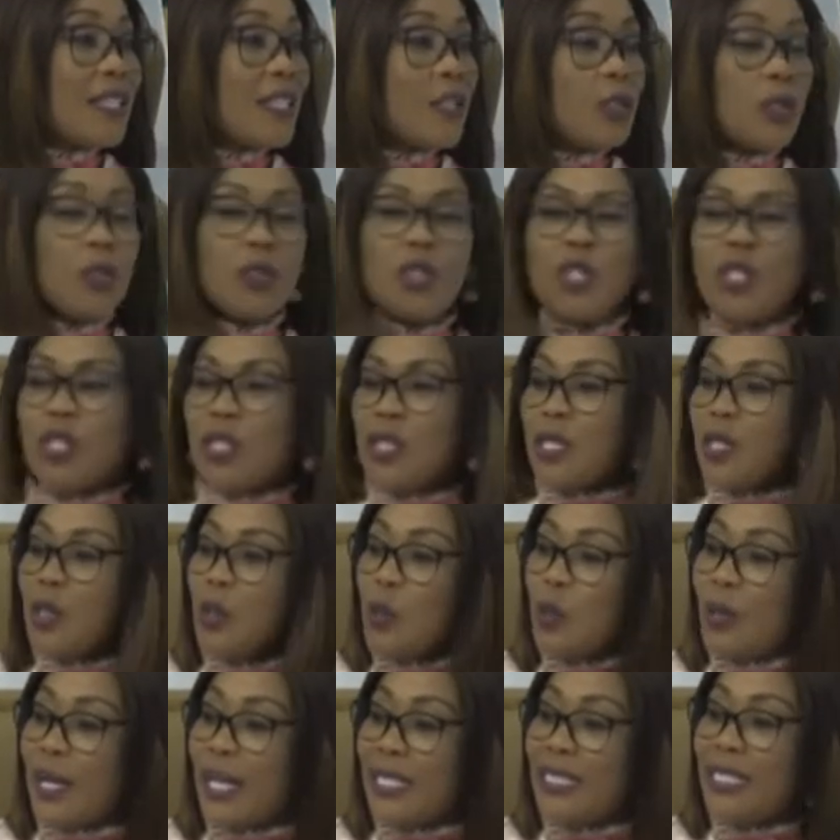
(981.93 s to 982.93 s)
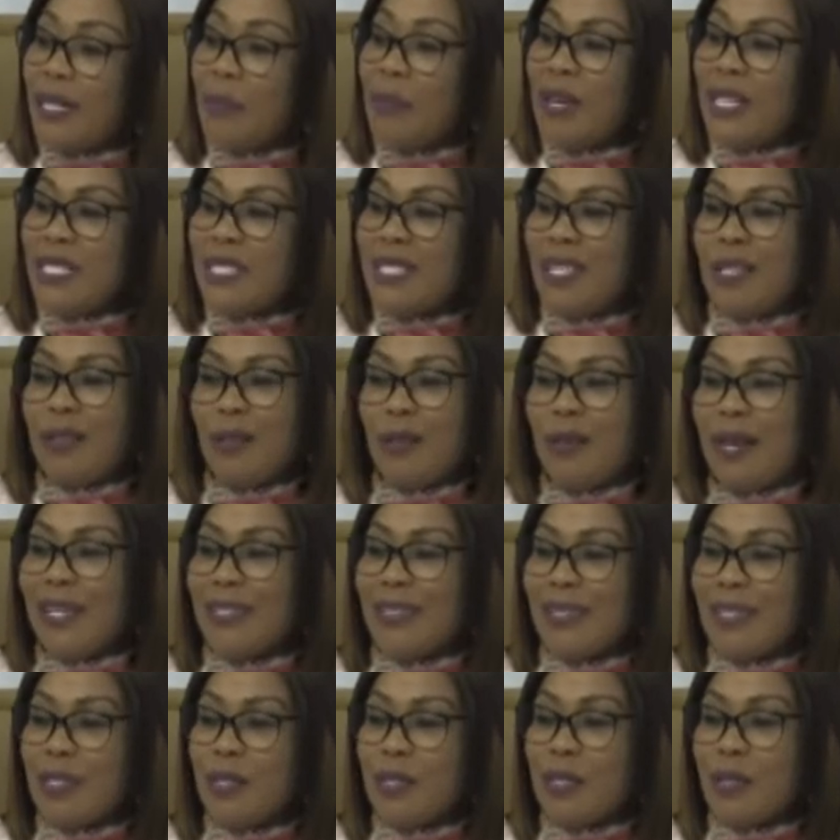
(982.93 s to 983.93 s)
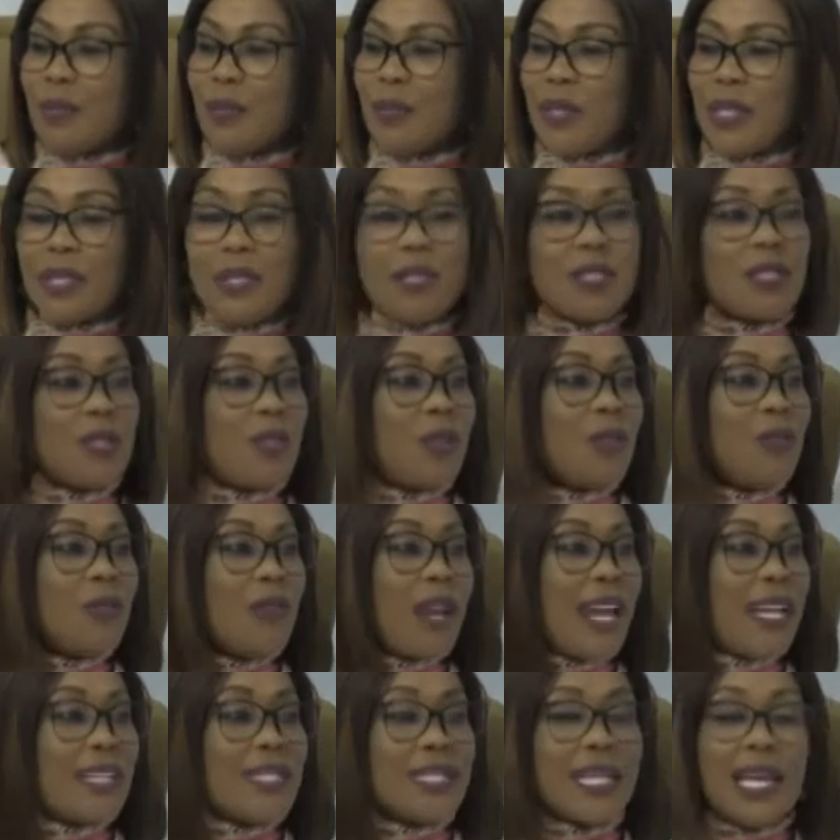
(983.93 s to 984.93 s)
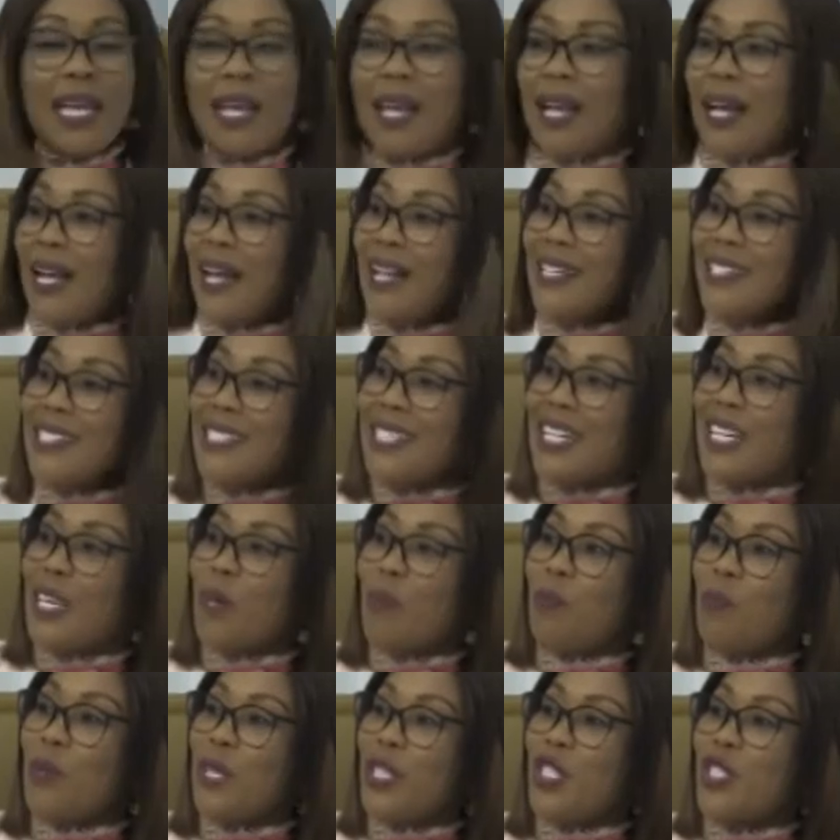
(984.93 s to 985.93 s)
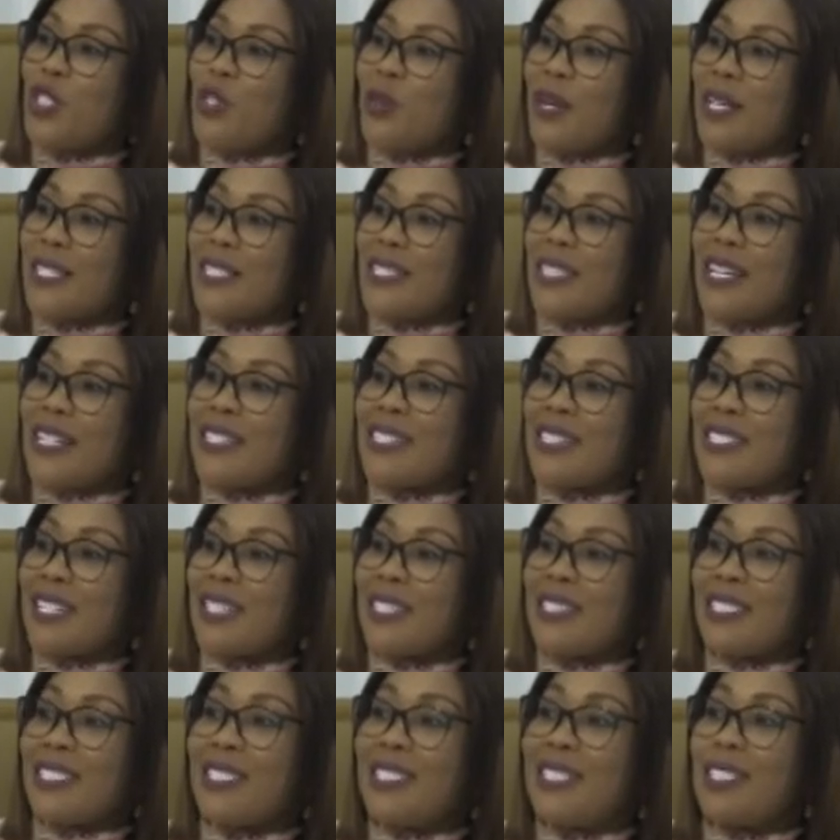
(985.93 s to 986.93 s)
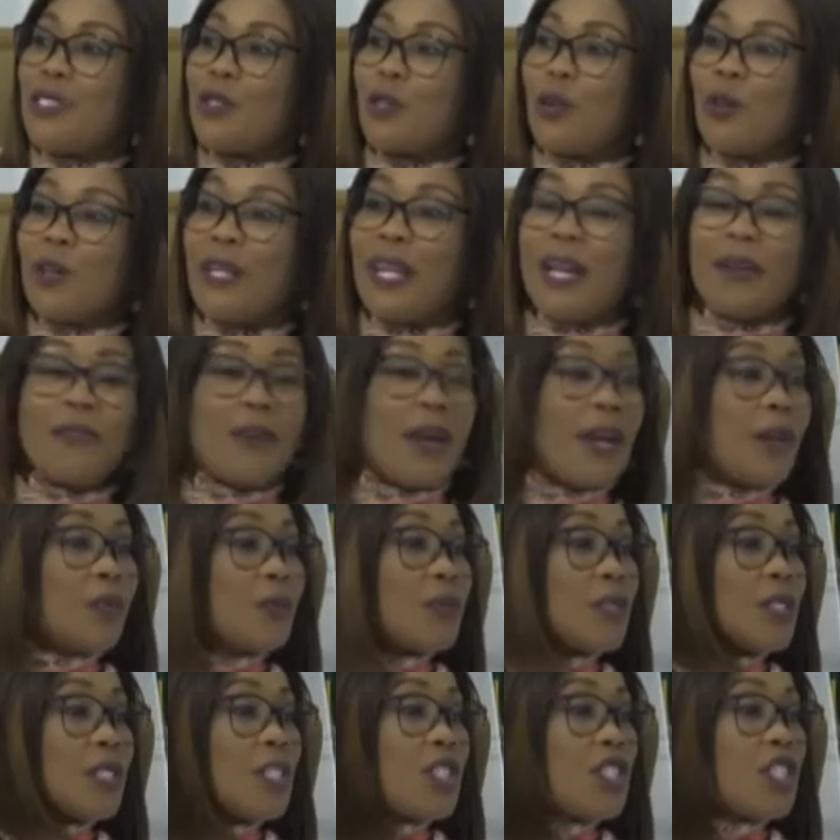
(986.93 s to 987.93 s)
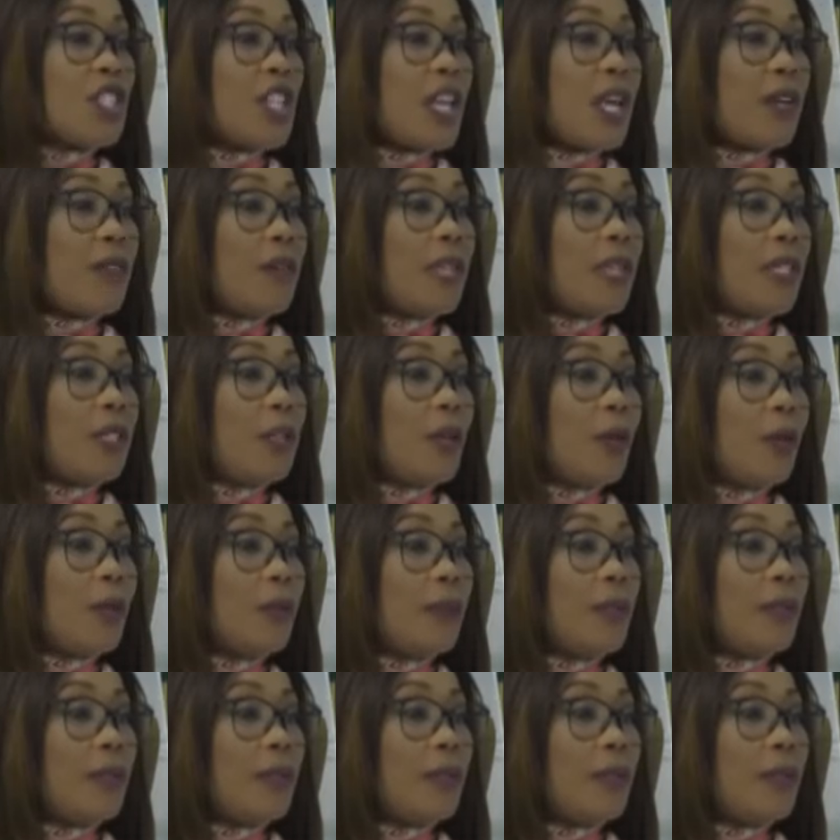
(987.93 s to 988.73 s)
Don't just look at them and say, oh, I think something is not right, and take a picture and start sending it all around, sharing. No.